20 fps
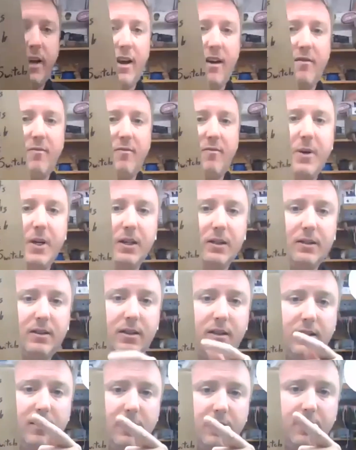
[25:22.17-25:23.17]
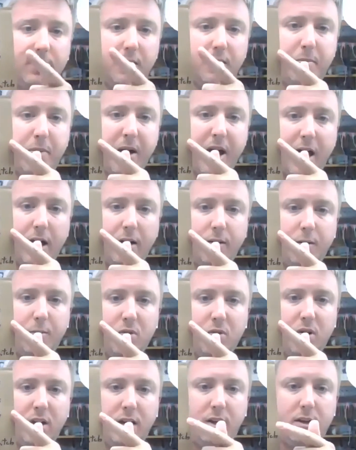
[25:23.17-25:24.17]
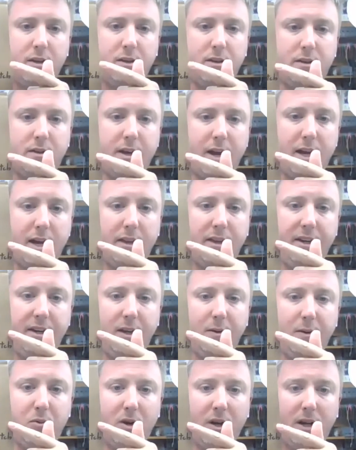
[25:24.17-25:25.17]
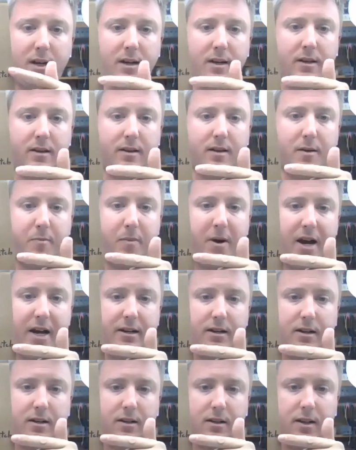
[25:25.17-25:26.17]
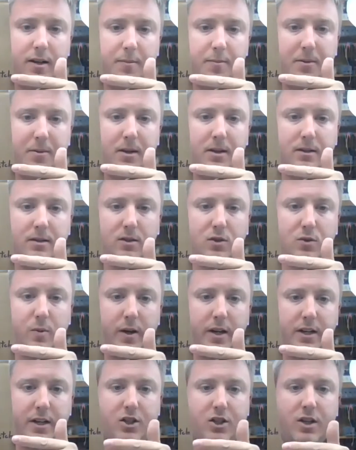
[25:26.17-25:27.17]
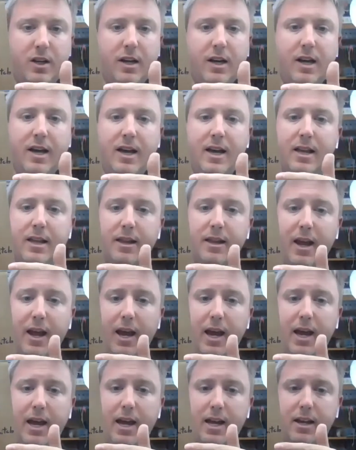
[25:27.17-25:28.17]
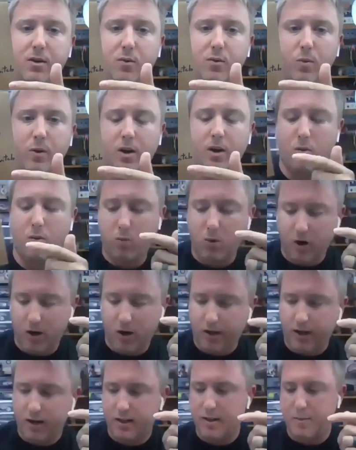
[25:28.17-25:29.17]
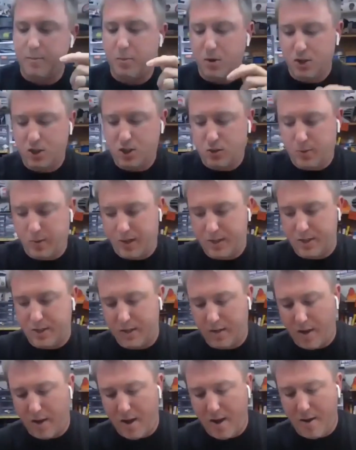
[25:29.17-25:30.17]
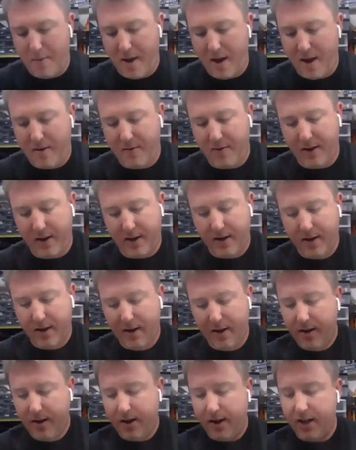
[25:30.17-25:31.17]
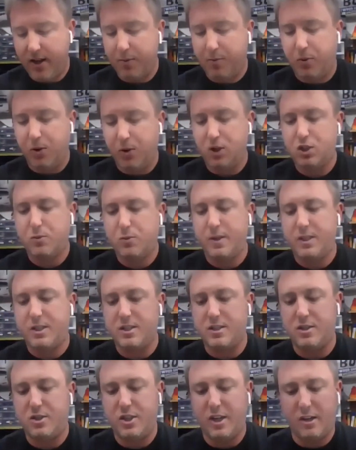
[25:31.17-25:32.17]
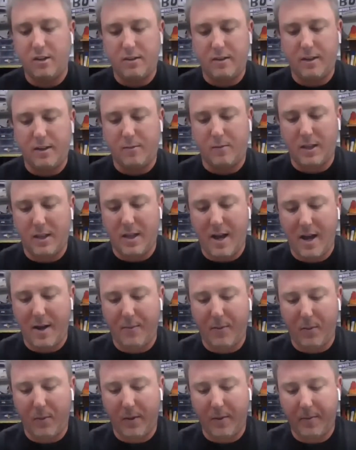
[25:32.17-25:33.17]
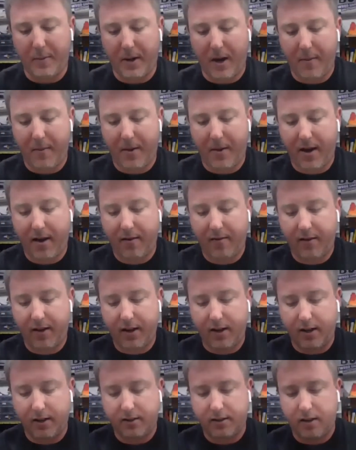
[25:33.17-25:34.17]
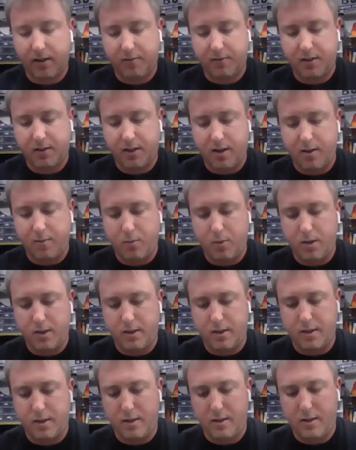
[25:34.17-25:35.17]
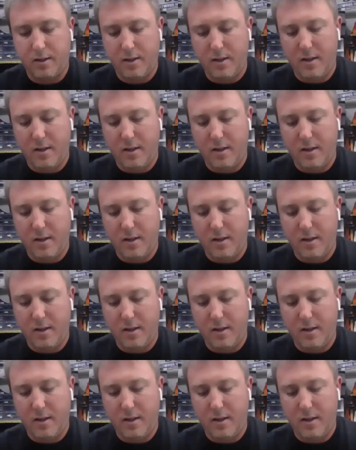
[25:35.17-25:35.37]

we have built the battery brick, the LED brick, the binder clip switch, and we are working on the push switch. I'm having, and the push switch is generally a reliable one, but I'm having a tough time with it